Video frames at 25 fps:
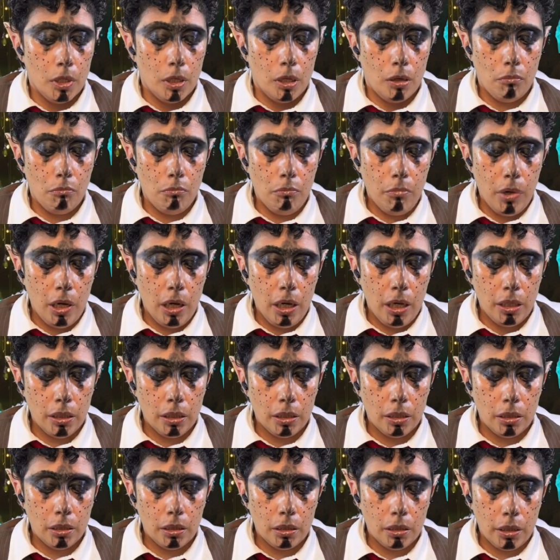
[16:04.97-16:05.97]
But
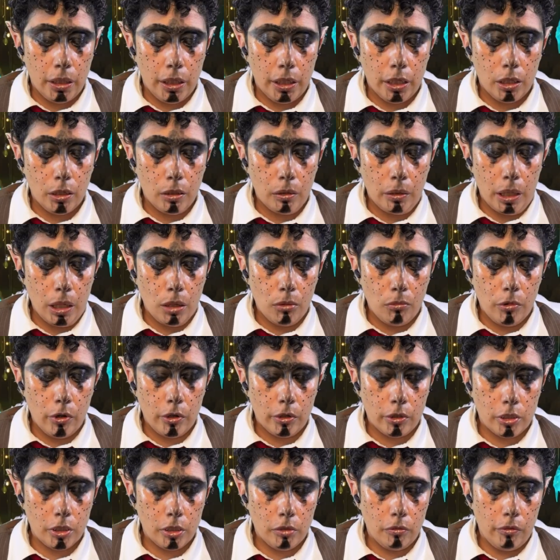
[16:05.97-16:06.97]
like great
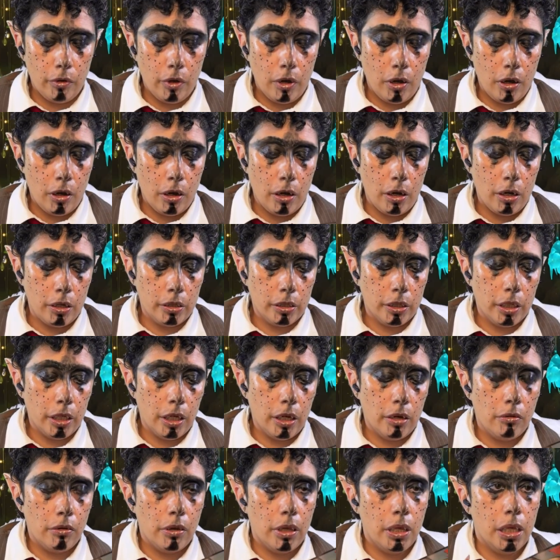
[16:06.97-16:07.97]
works of art,
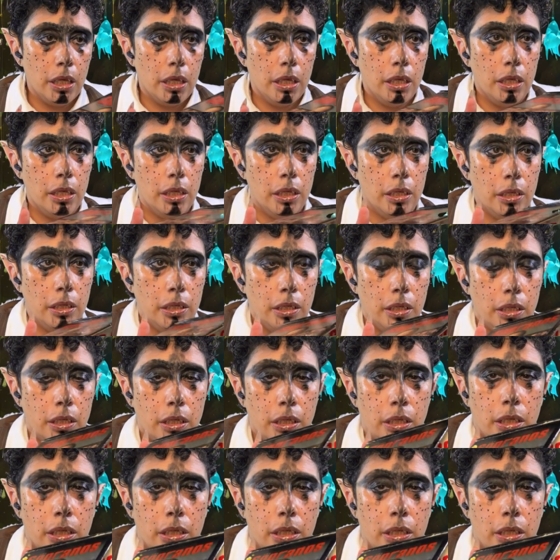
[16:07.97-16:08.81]
there is